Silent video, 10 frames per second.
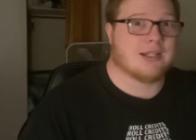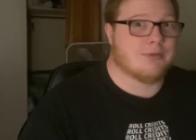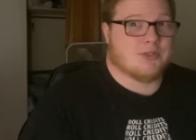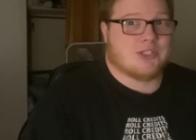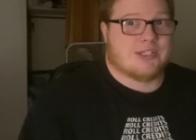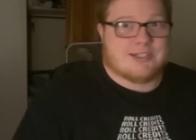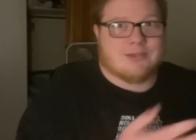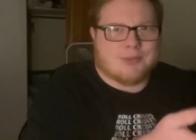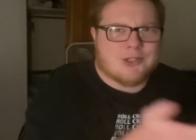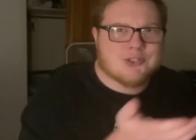It was just a
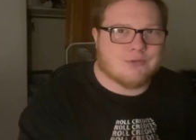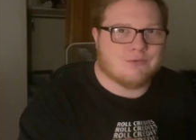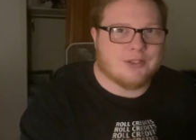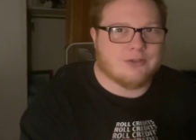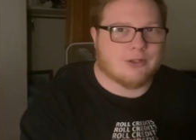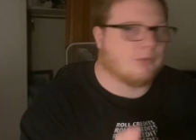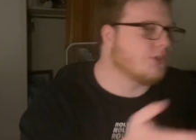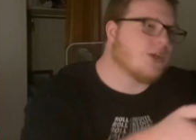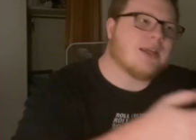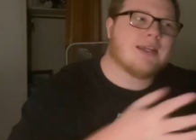bunch of filler,
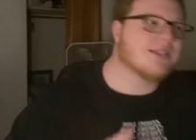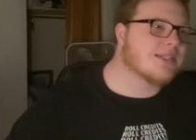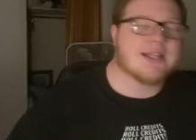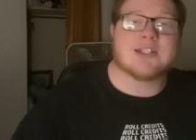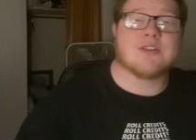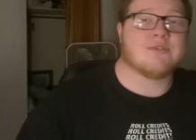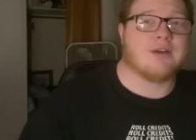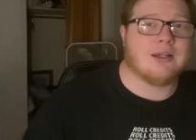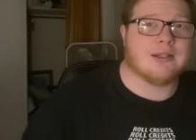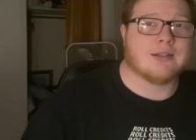which I guess that's
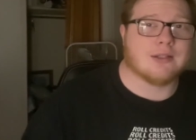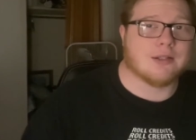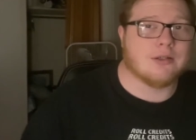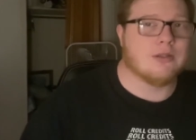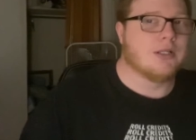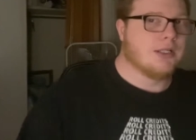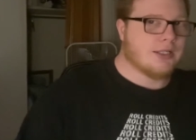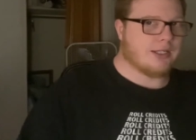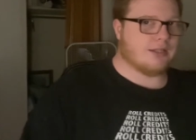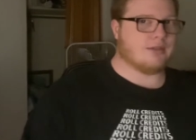fine,
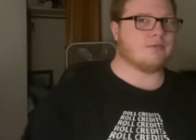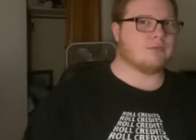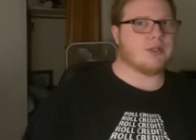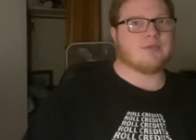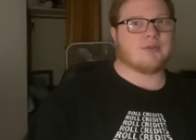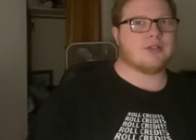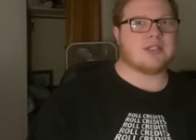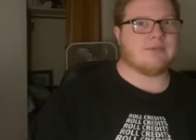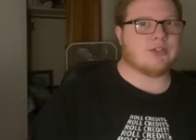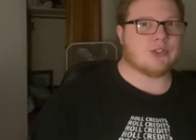Whenever
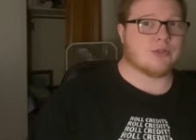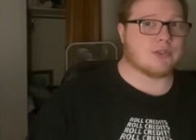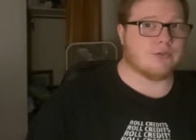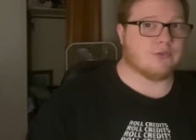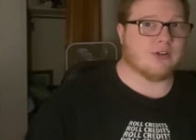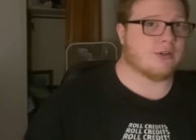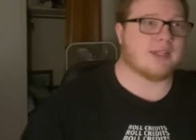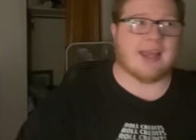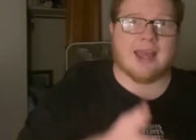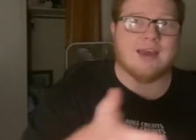TV shows do filler,
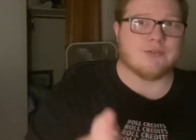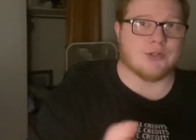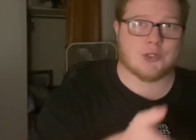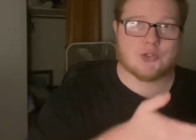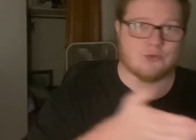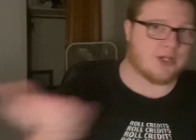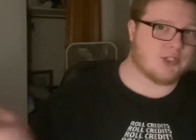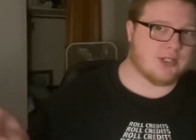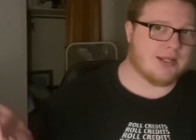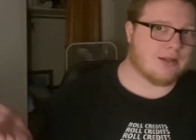they have to
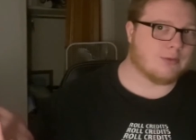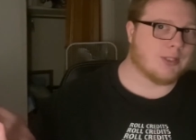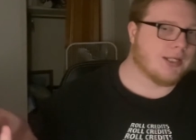stretch it out.